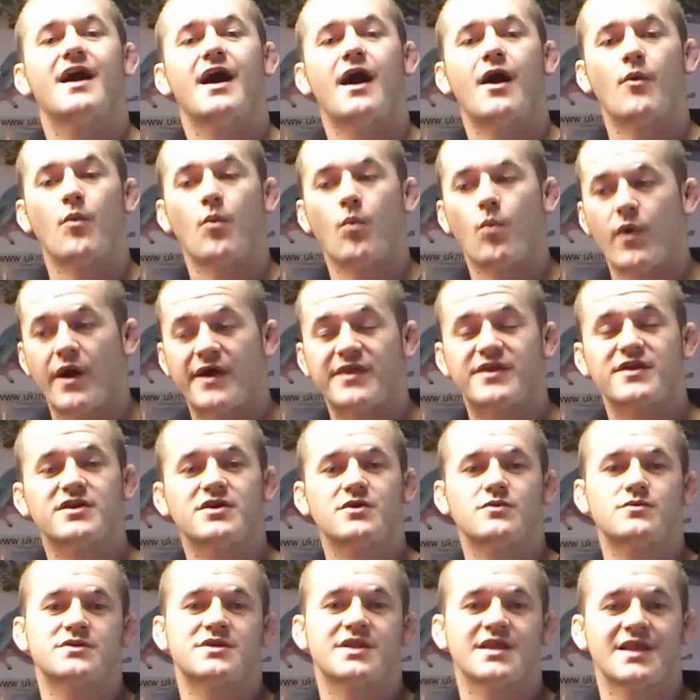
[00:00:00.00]
and whether
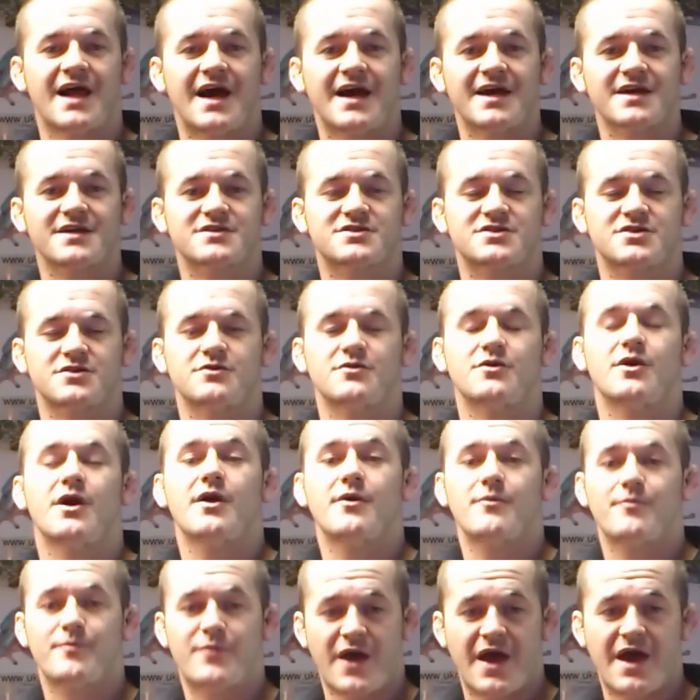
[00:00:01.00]
you would like to
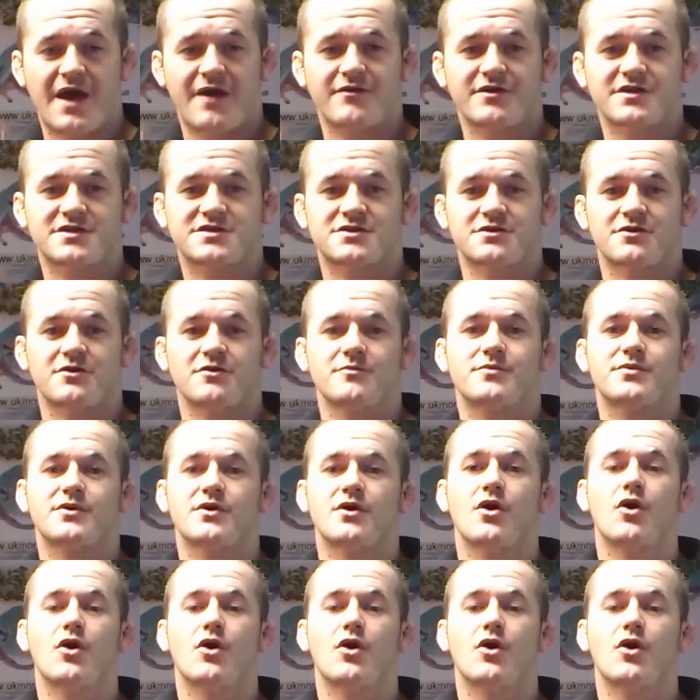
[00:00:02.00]
pair it up,